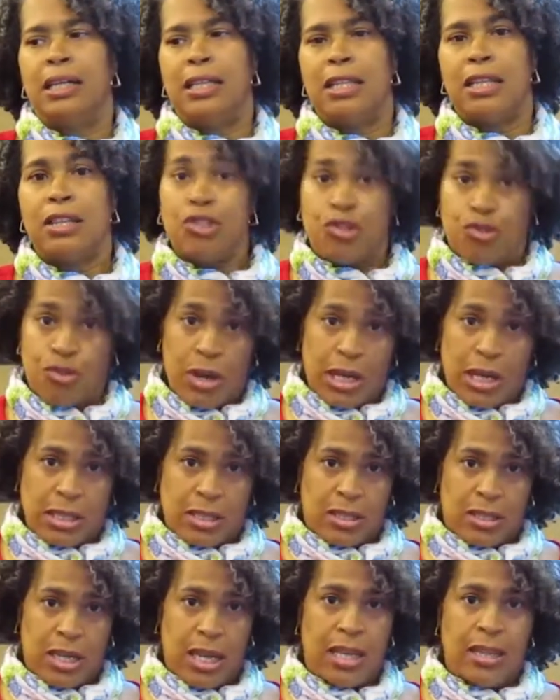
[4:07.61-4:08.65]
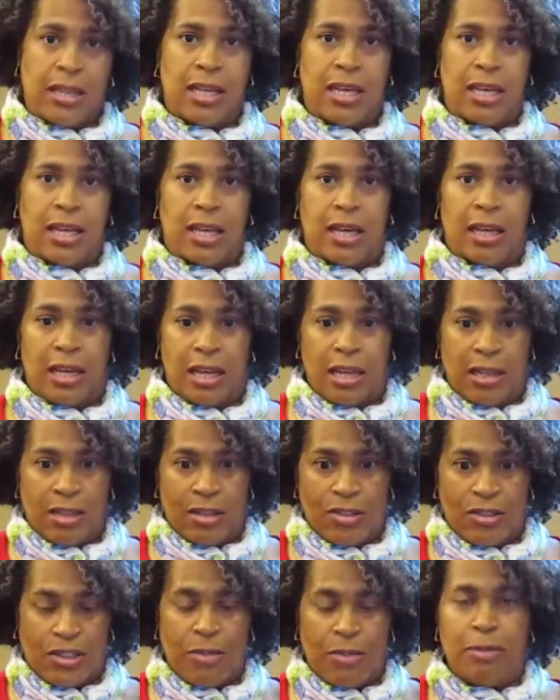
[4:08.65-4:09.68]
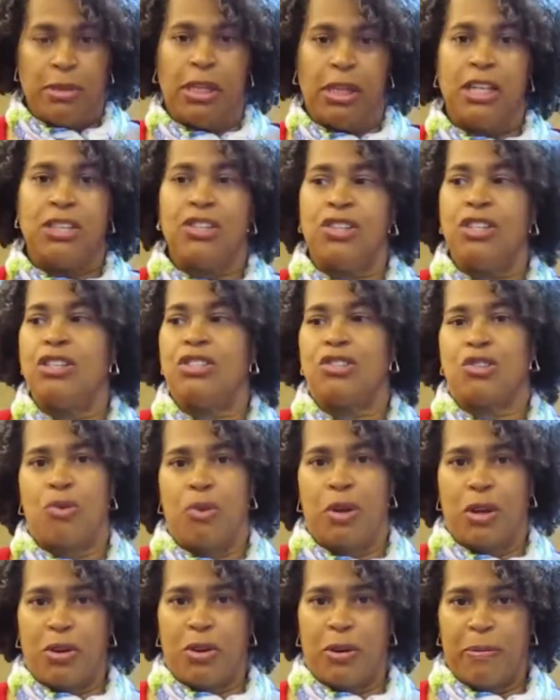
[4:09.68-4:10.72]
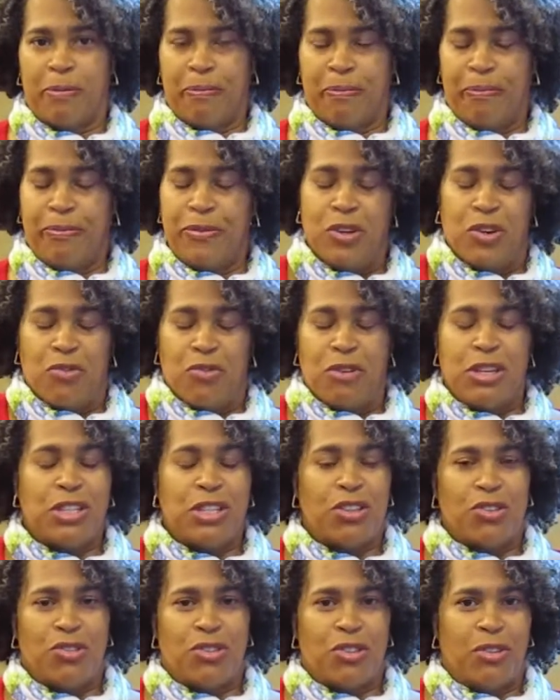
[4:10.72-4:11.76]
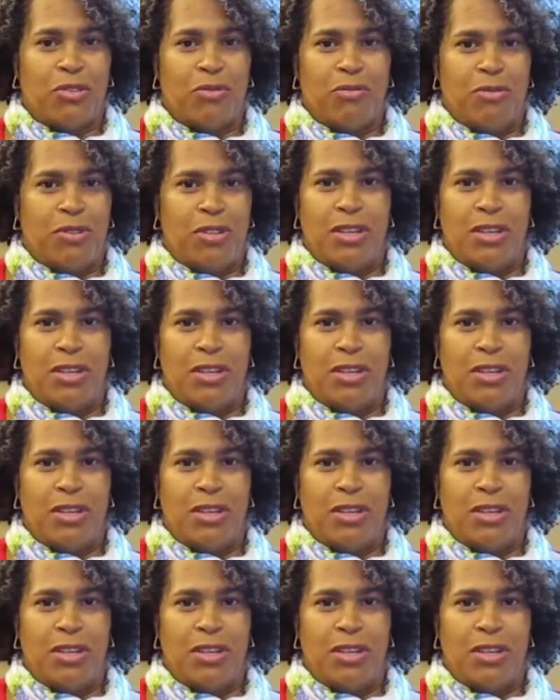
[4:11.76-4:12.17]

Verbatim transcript: the stress and the stimulation that's going on. You know, researcher, you